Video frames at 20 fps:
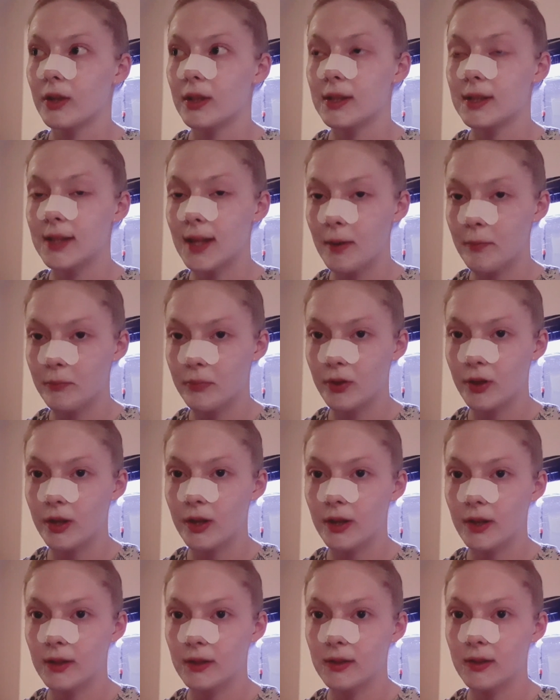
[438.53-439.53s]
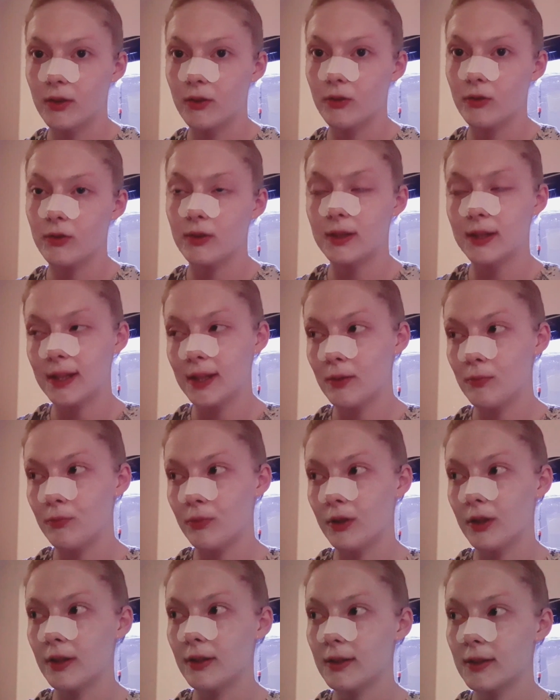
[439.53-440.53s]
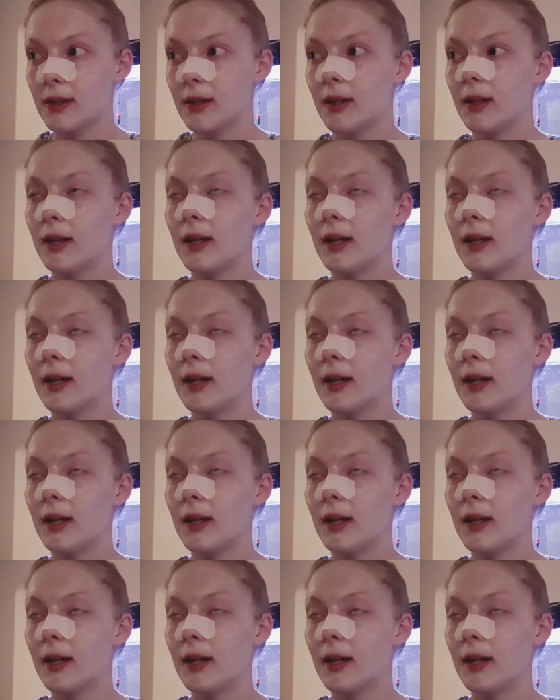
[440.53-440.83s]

zebras or zebras